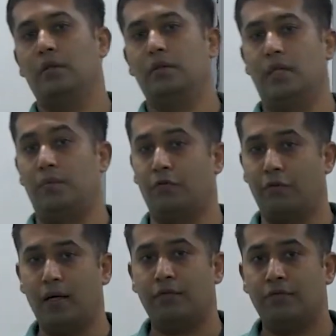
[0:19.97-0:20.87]
chapter
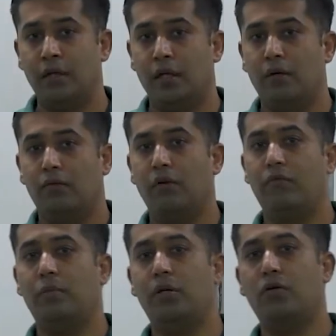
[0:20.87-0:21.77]
5, we
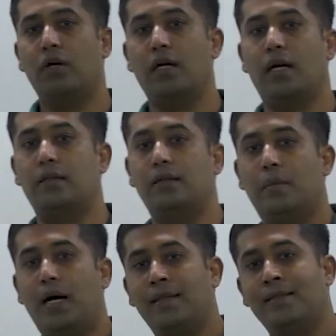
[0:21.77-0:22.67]
will be looking at the
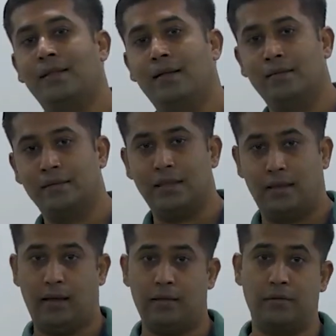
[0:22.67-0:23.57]
mass and energy
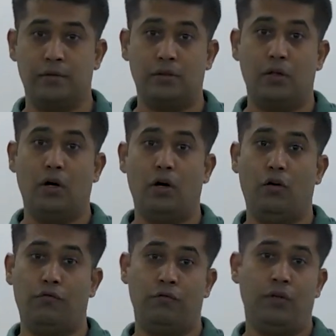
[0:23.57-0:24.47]
analysis
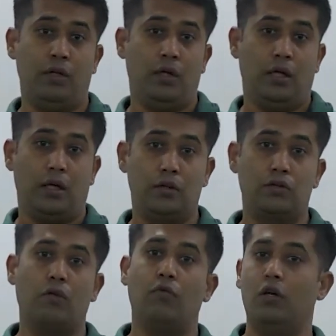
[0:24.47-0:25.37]
of
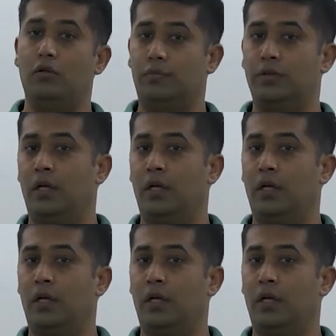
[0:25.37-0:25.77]
control volumes.